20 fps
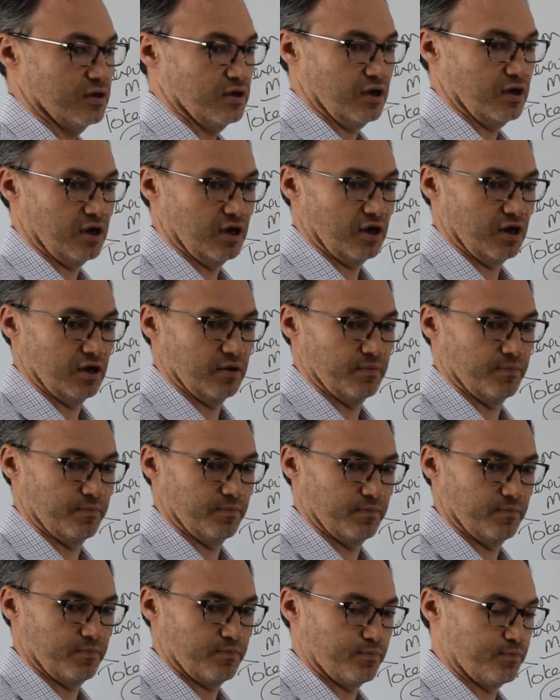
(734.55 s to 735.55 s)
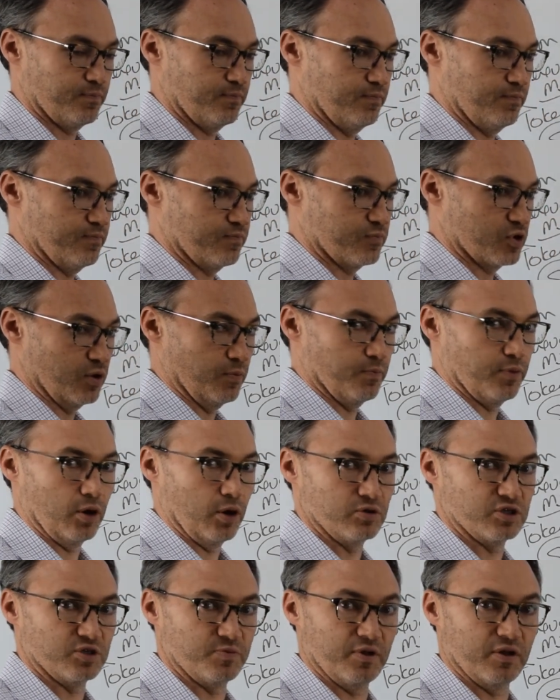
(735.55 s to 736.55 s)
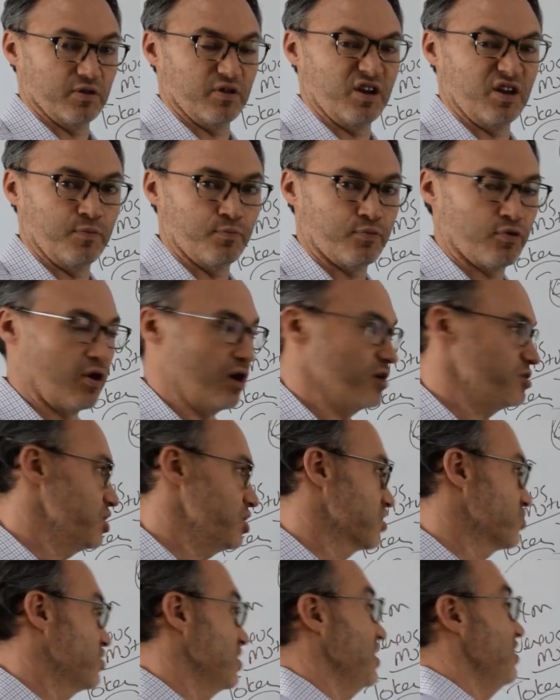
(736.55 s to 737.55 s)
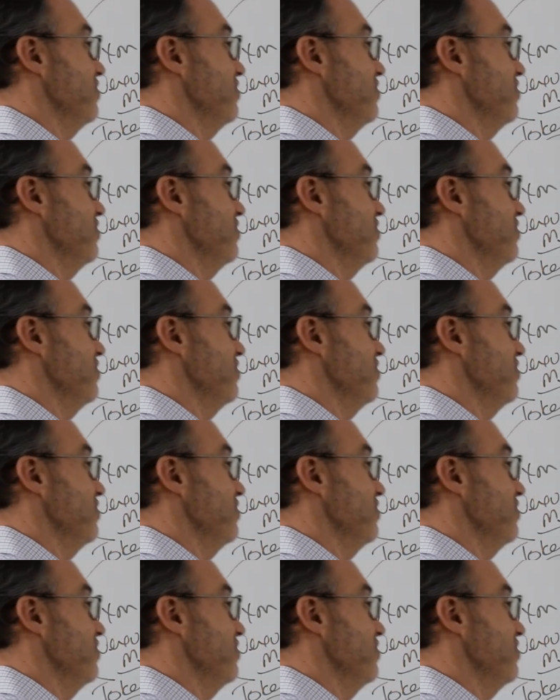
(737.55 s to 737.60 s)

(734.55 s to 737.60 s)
composability projects